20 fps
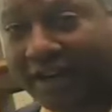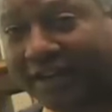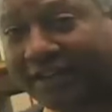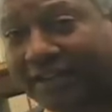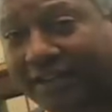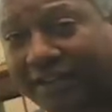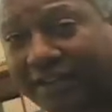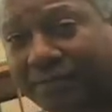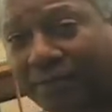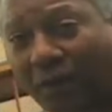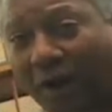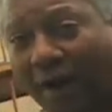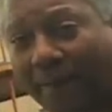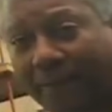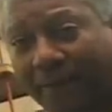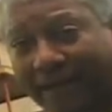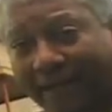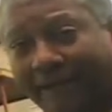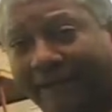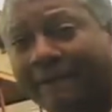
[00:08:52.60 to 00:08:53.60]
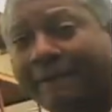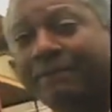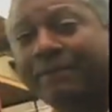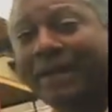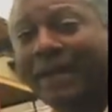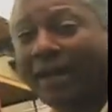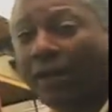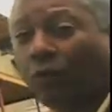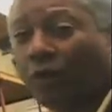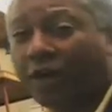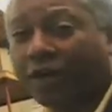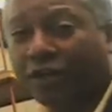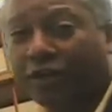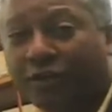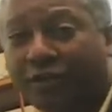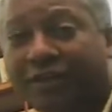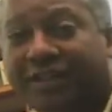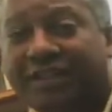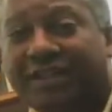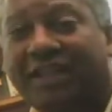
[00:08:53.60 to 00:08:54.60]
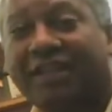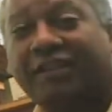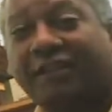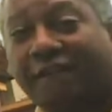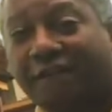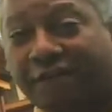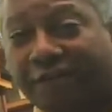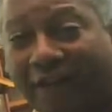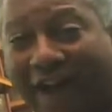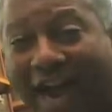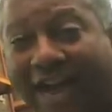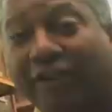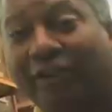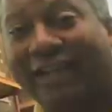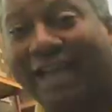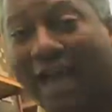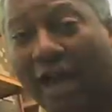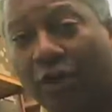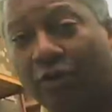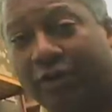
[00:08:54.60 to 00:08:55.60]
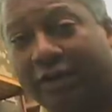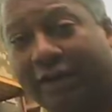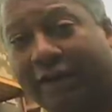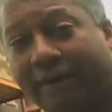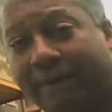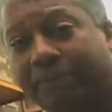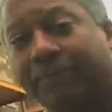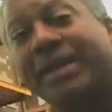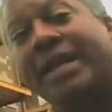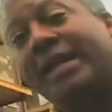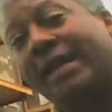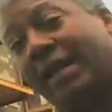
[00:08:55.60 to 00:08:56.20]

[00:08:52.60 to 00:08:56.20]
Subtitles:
into this property, and I want you to see the final outcome,